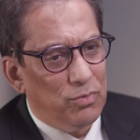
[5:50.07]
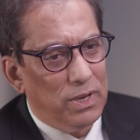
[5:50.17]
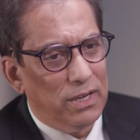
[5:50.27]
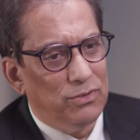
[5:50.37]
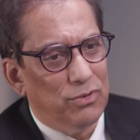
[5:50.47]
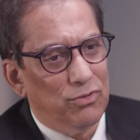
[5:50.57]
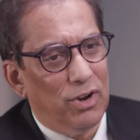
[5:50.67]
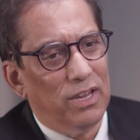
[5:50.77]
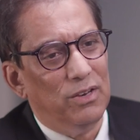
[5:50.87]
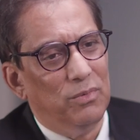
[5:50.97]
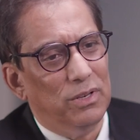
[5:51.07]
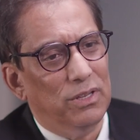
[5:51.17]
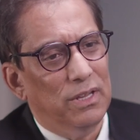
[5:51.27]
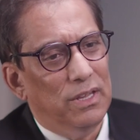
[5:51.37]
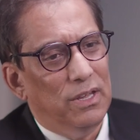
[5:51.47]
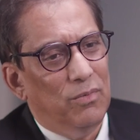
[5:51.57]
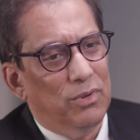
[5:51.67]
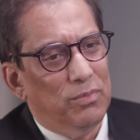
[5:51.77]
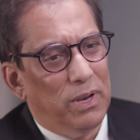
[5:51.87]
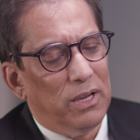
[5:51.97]
We had to train with
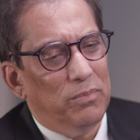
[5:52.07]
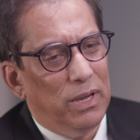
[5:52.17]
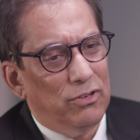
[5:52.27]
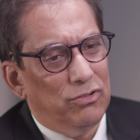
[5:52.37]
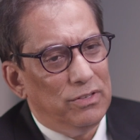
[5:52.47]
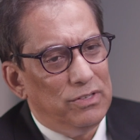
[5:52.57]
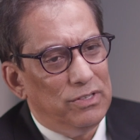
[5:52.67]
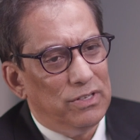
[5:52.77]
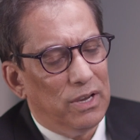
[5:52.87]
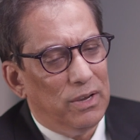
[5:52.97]
black patients.